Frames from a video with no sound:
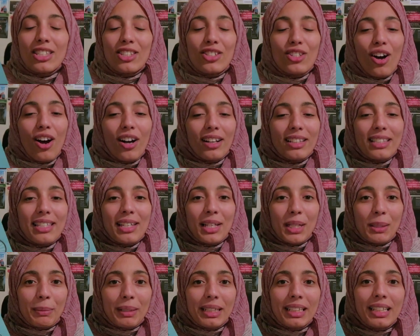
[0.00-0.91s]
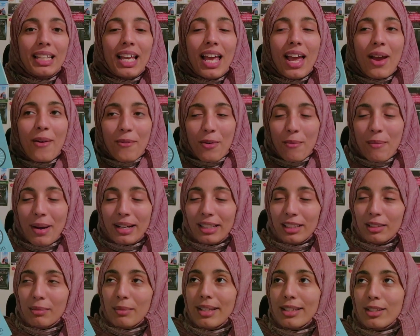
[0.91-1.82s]
Don Tillman
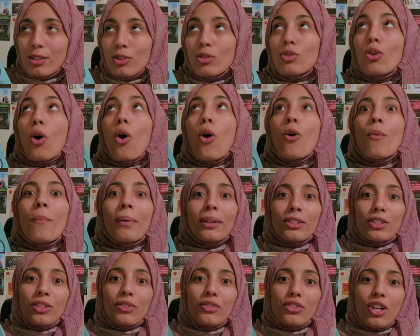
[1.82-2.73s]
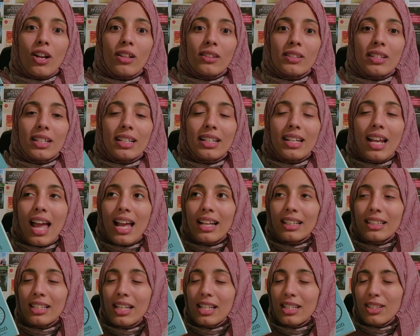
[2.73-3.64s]
reminded me so much of Sheldon
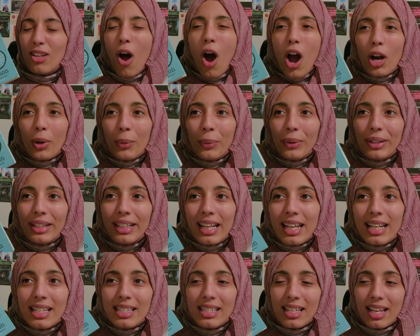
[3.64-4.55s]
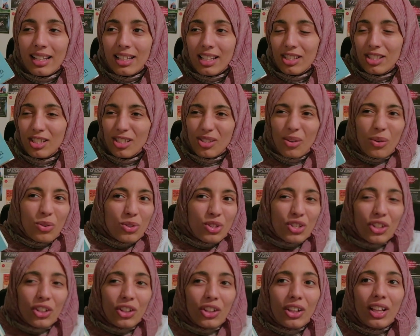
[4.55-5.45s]
and his awkwardness and his
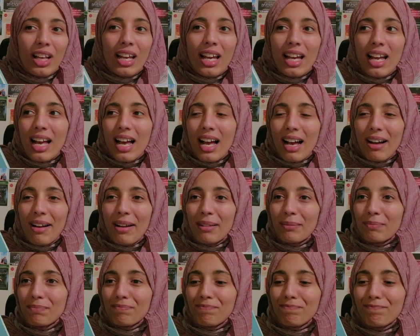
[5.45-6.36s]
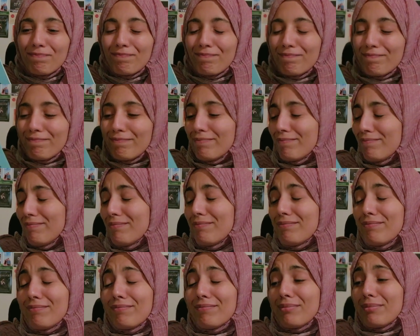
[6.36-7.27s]
social um,
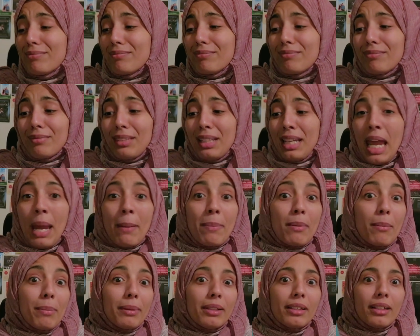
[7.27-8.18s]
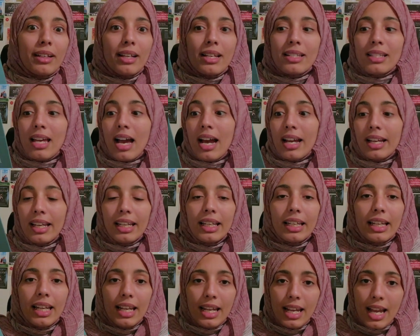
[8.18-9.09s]
capabilities,
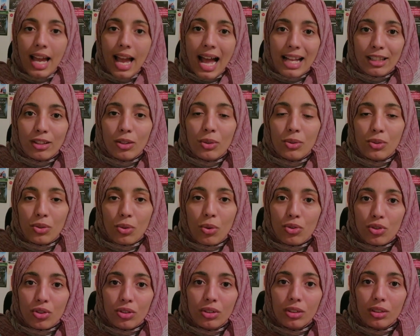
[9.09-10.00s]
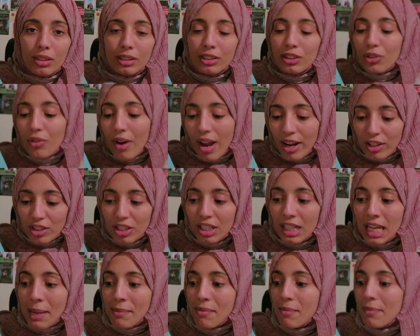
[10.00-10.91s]
i.e. he had no social
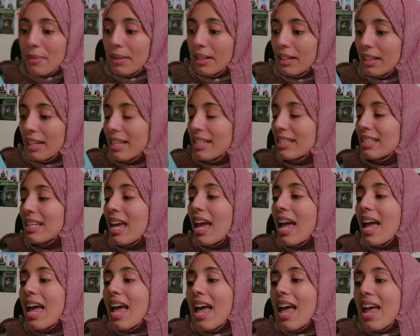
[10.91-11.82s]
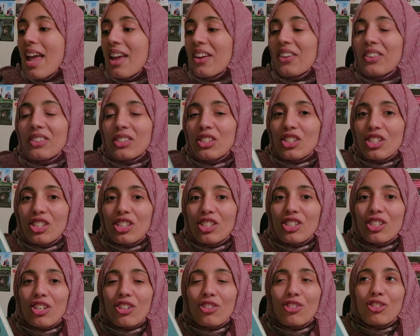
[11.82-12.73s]
interaction capabilities. He was
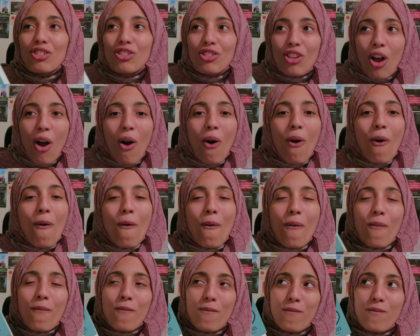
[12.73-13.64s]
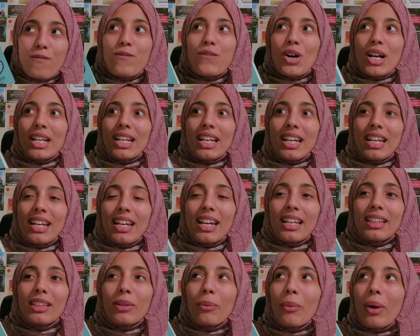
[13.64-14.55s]
just so funny
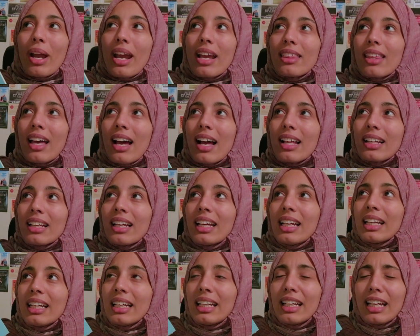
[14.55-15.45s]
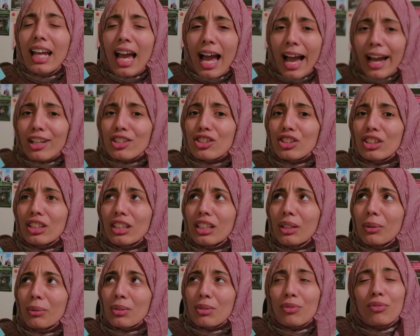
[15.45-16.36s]
in the way that he
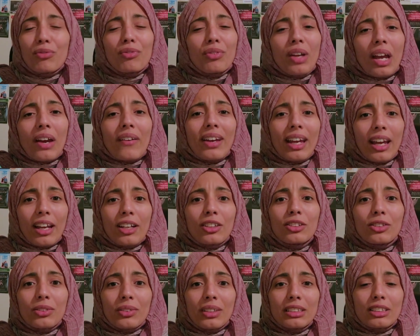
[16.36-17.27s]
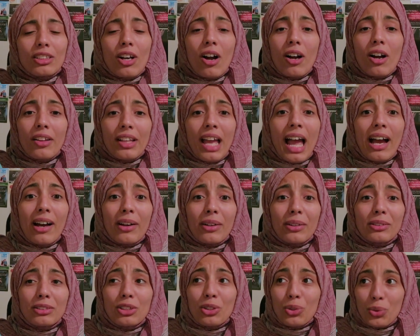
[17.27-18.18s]
actually was very ignorant on how
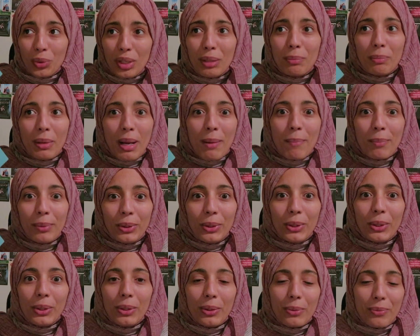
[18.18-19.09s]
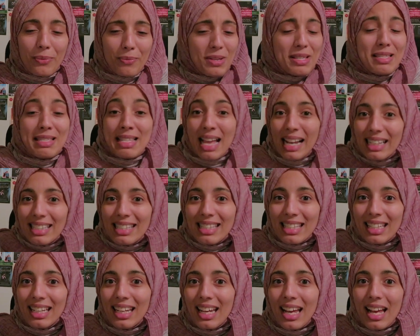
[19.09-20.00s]
to treat people
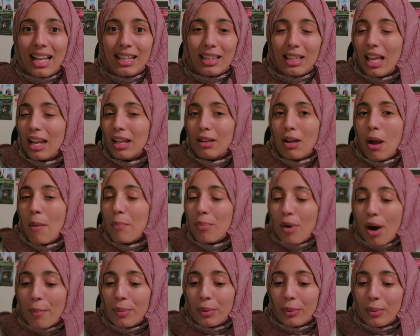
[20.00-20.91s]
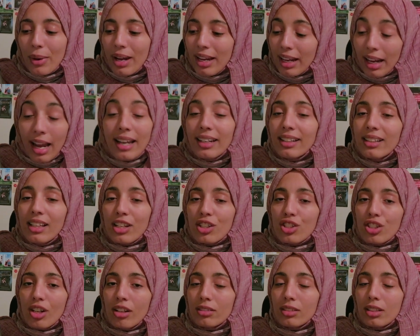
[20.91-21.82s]
nicely and like a proper way, kind of like
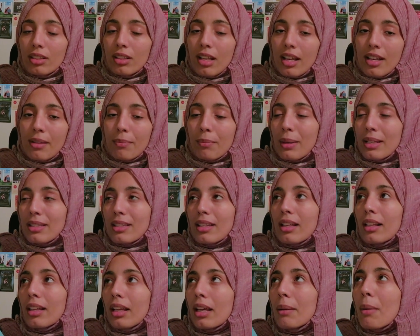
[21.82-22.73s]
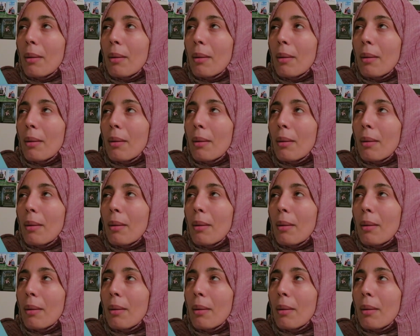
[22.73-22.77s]
Sheldon basically.